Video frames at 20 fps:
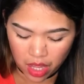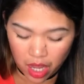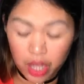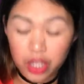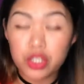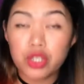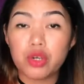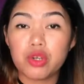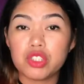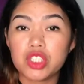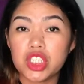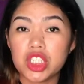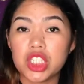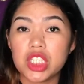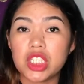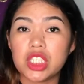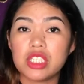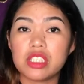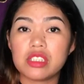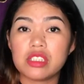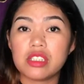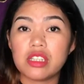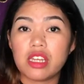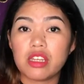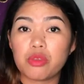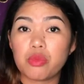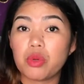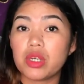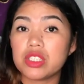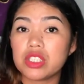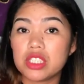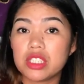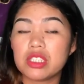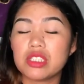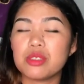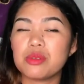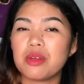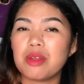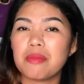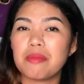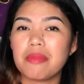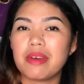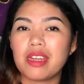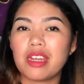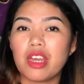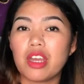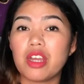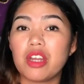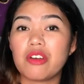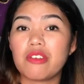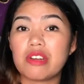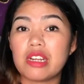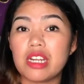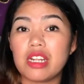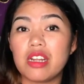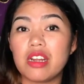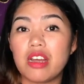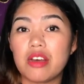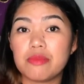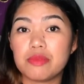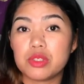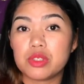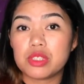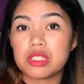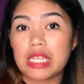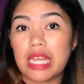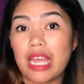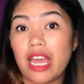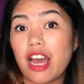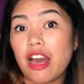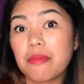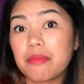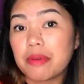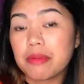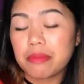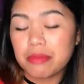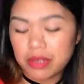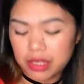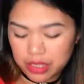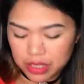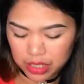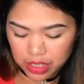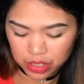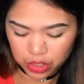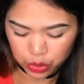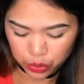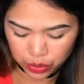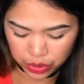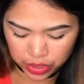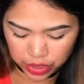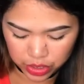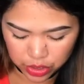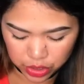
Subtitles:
I know she is not watching this one, but I really love to say happy birthday to her.